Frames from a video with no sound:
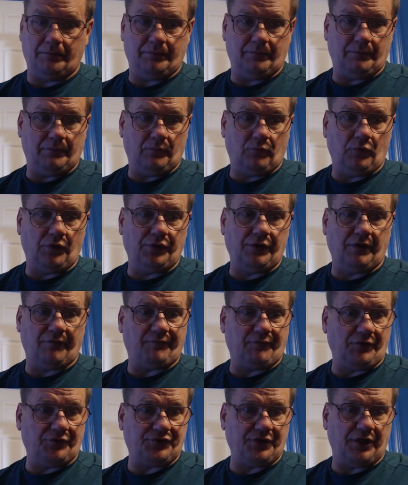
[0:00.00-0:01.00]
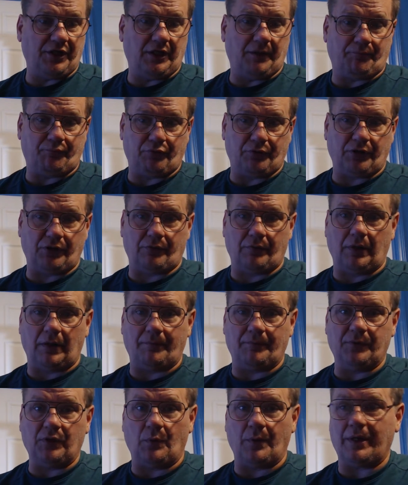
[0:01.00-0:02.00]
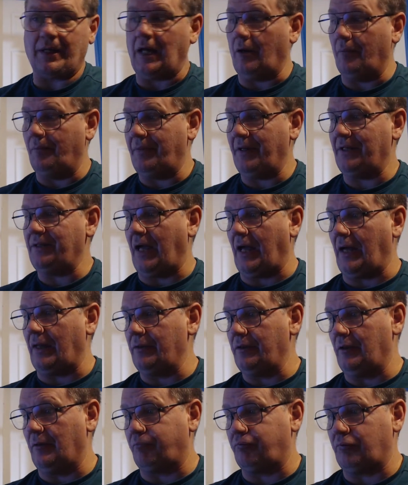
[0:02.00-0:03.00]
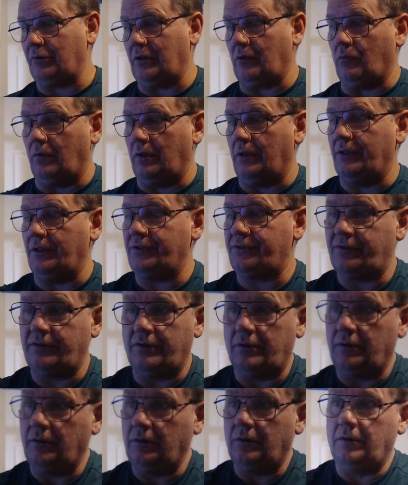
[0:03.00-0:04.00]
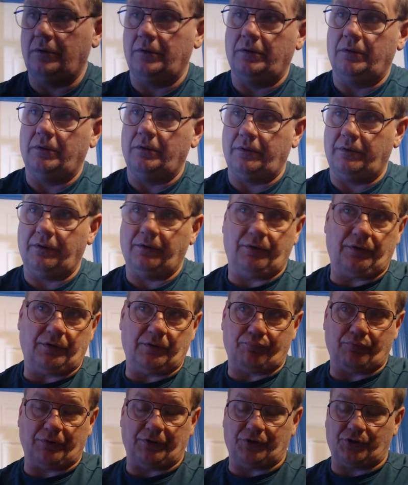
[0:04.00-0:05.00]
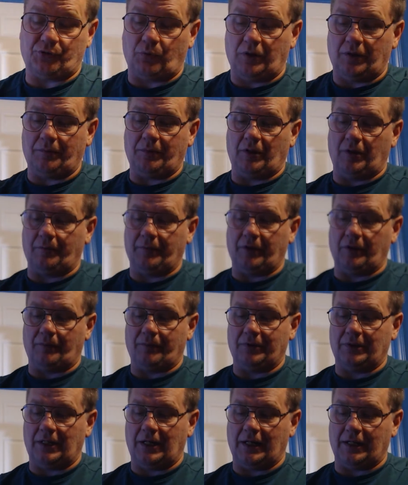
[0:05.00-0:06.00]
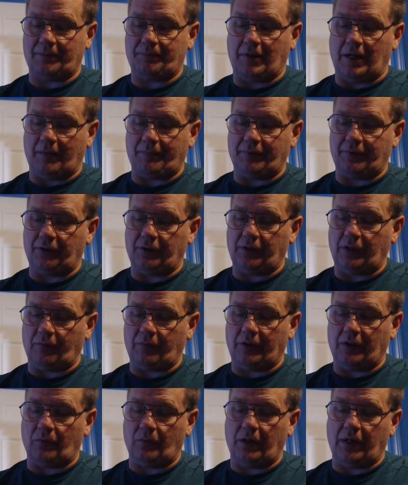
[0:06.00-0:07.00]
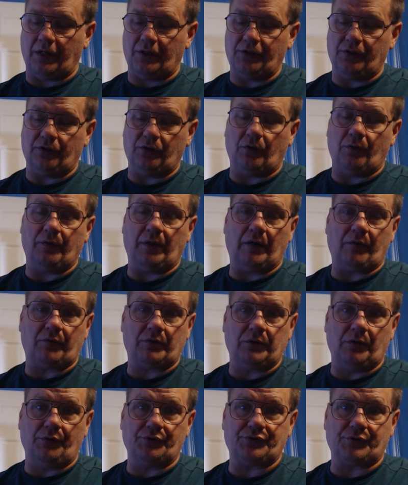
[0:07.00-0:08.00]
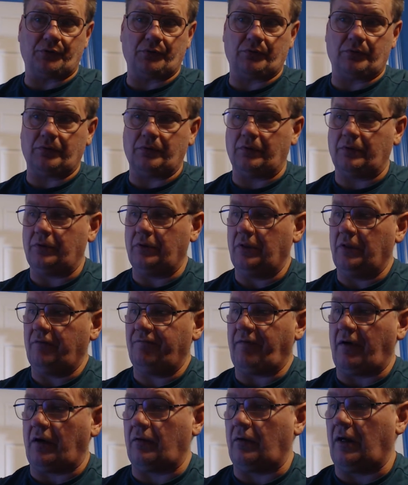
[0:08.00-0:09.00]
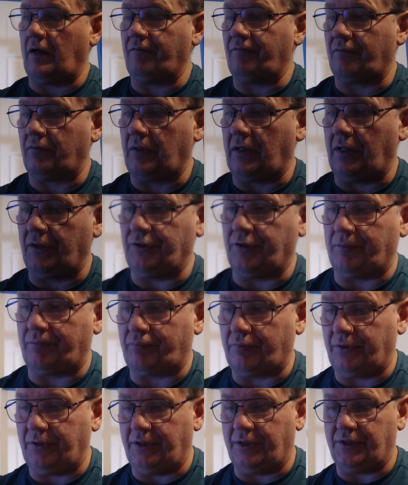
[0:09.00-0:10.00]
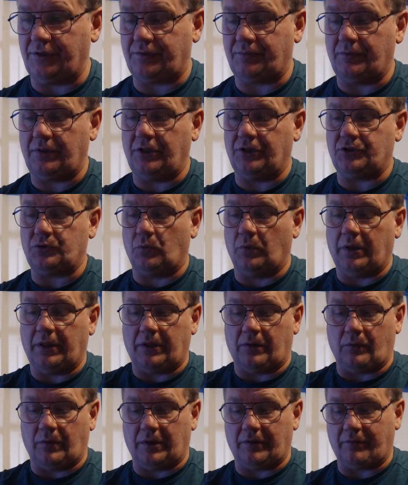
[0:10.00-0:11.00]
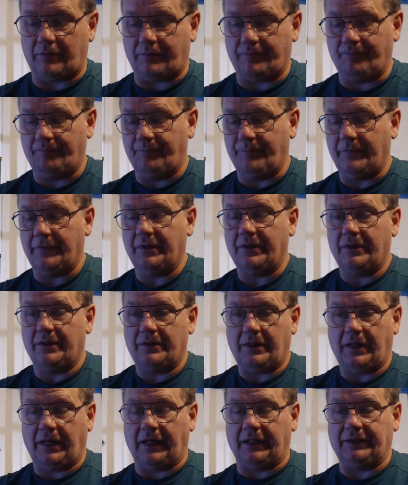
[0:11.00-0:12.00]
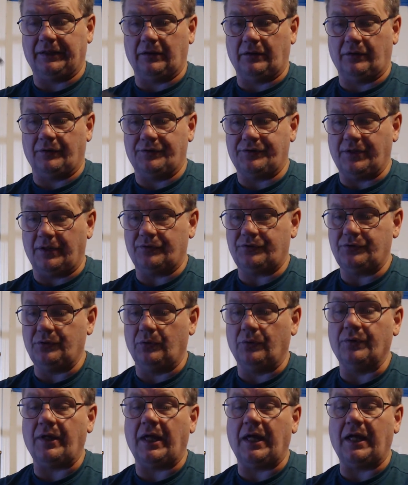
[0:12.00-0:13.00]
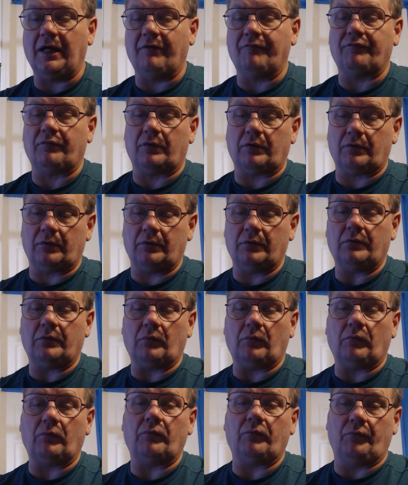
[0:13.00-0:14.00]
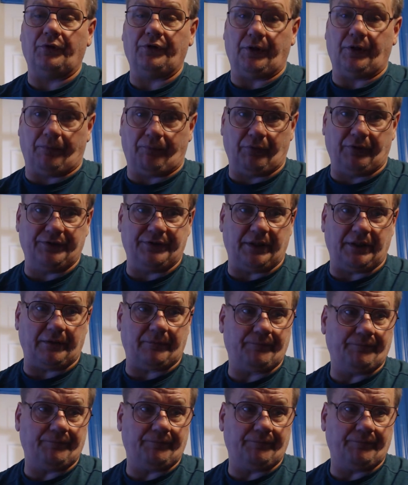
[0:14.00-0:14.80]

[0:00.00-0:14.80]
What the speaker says: When you're first setting your printer up, knowing how big that little print was, you can print a 20mm block, pop it in there right away, and you know how close or far off or on your print is each way or whatever. Handy little tool to have for when you're printing.